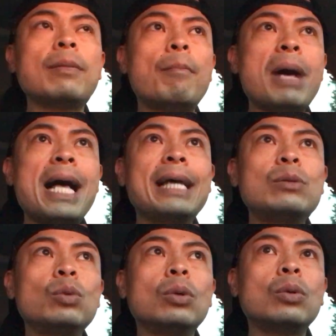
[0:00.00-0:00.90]
the
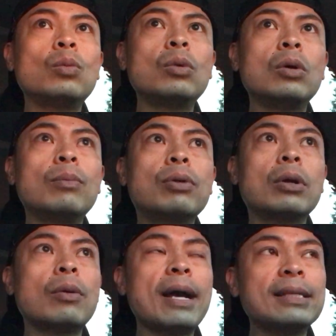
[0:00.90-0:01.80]
mind will
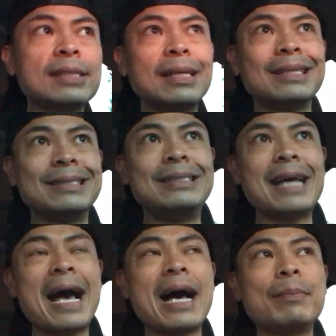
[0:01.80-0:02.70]
progress and
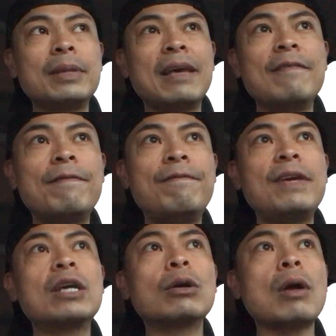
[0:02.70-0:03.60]
adapt and
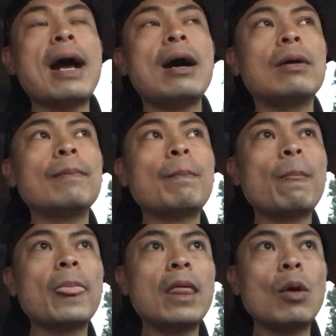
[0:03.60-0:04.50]
figure out
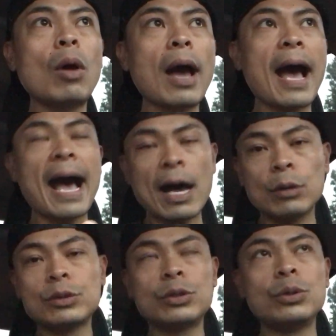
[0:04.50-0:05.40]

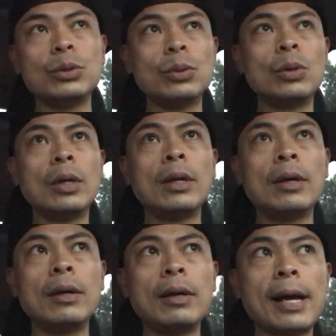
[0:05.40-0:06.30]
how to
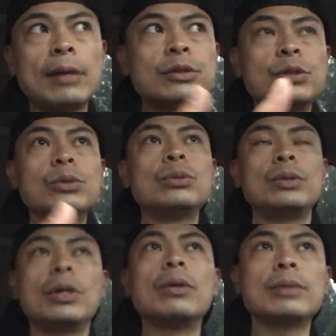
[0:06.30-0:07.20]

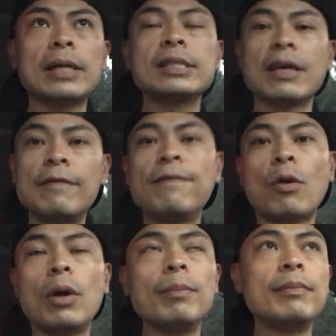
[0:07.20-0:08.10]

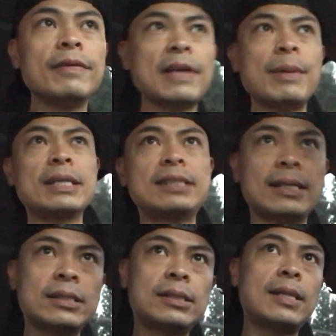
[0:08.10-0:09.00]
conform, if that makes
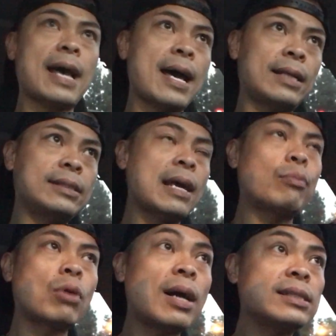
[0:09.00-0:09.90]
sense, to that
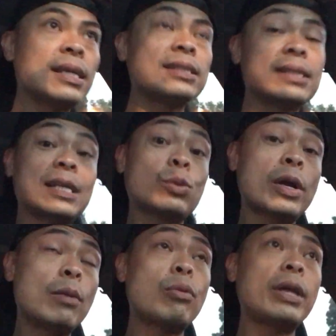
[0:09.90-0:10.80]
process. And that's why
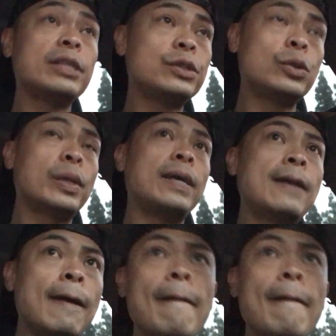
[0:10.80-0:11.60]
your brain is doing it.